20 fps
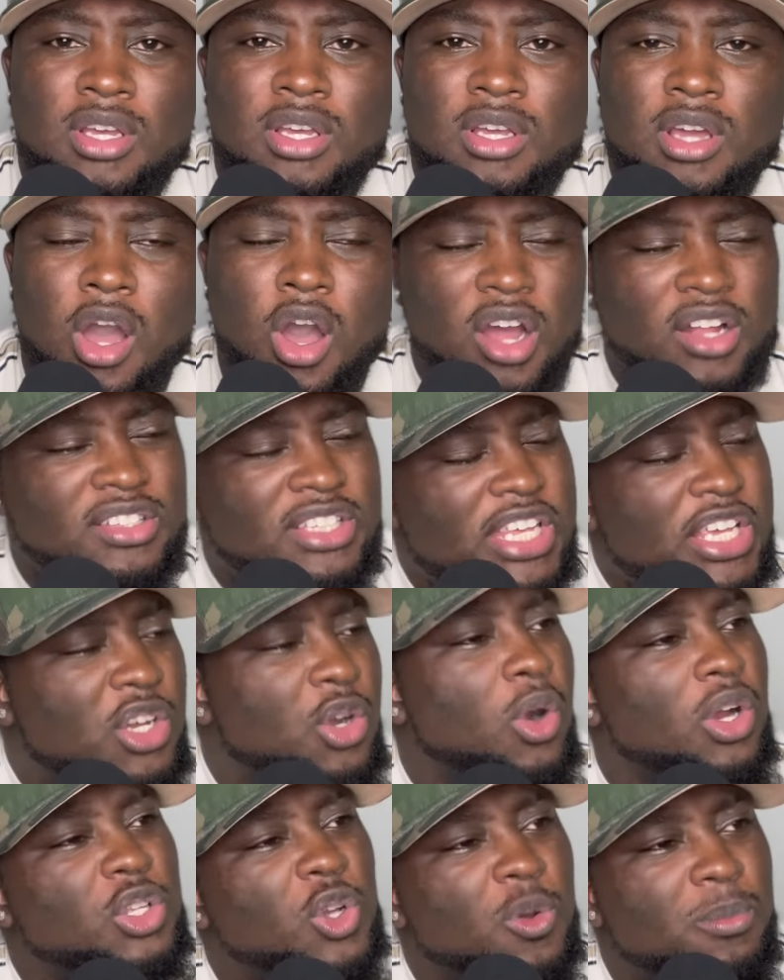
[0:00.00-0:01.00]
Oh,
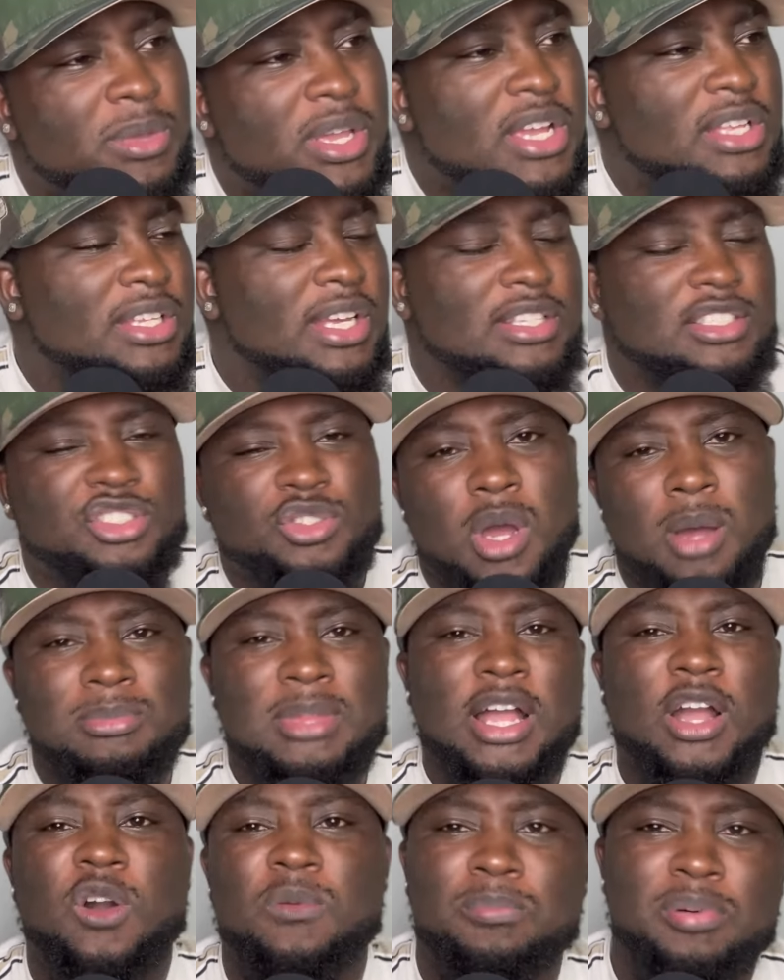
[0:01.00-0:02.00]
decor don't mean nothing, so I'm
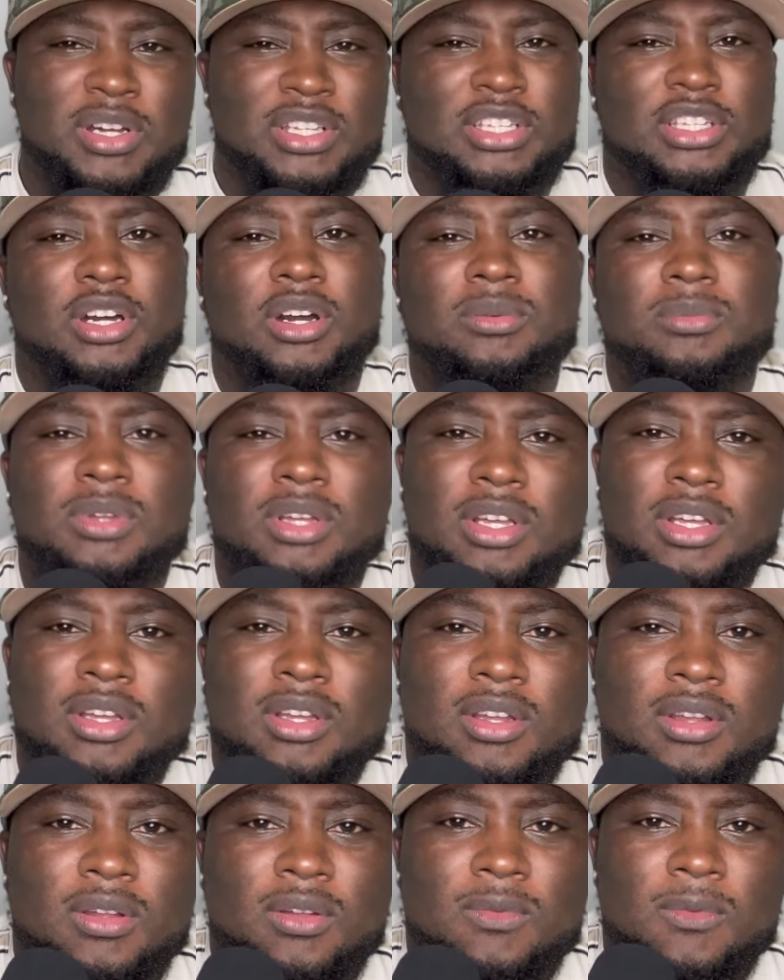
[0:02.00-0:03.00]
not going to put it up.
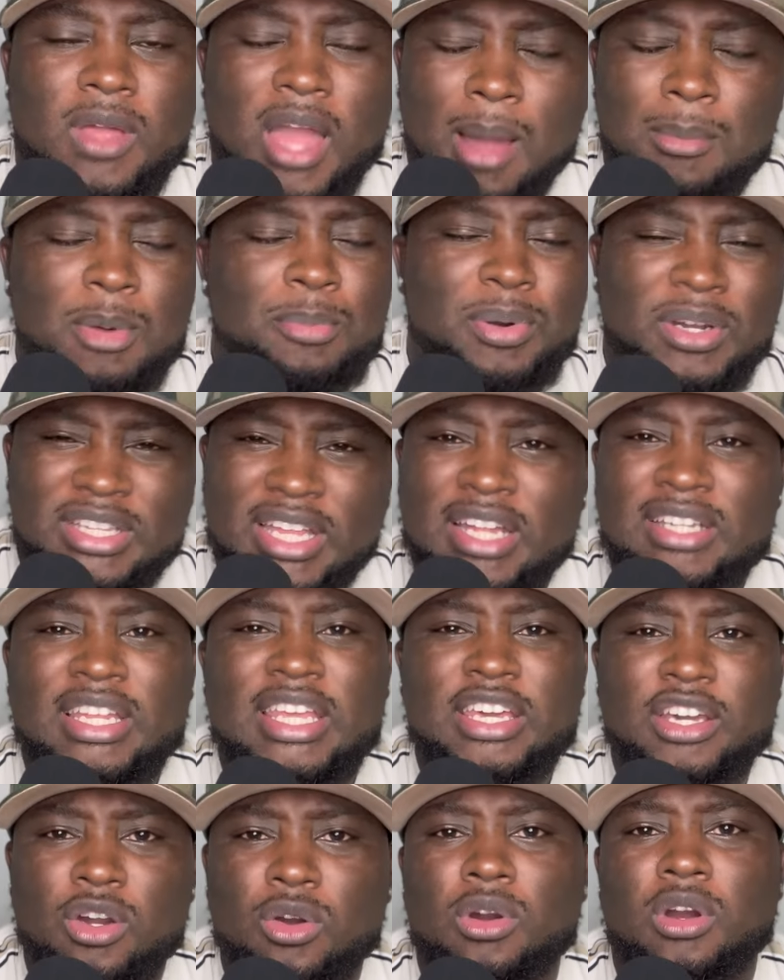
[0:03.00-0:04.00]
I'm going to put that
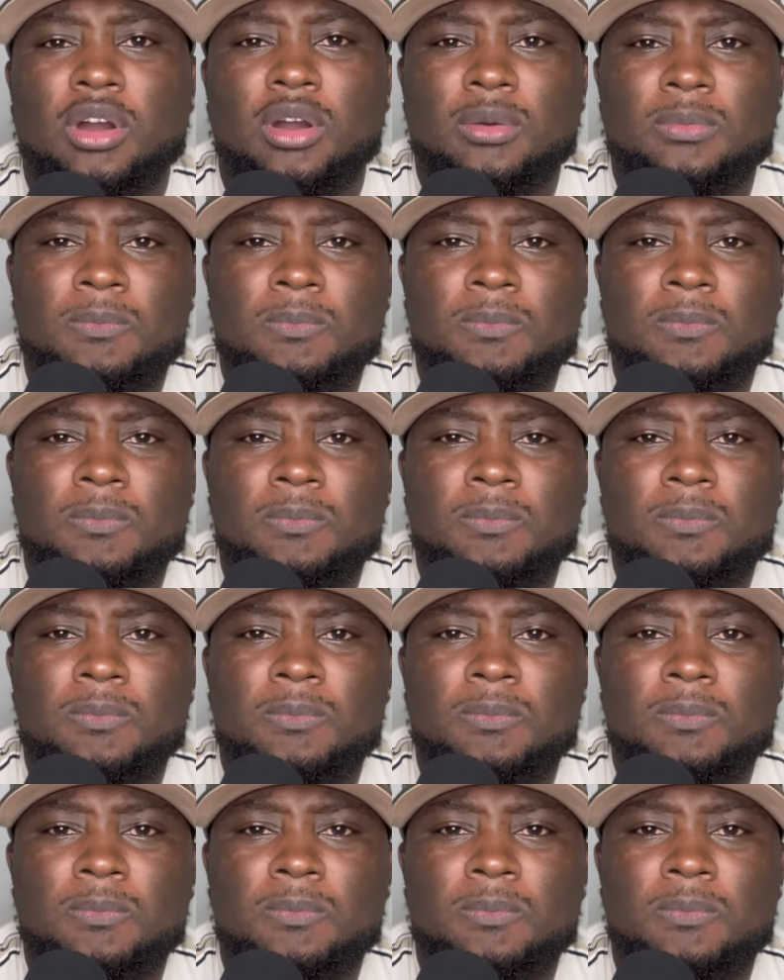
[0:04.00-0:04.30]
decor up.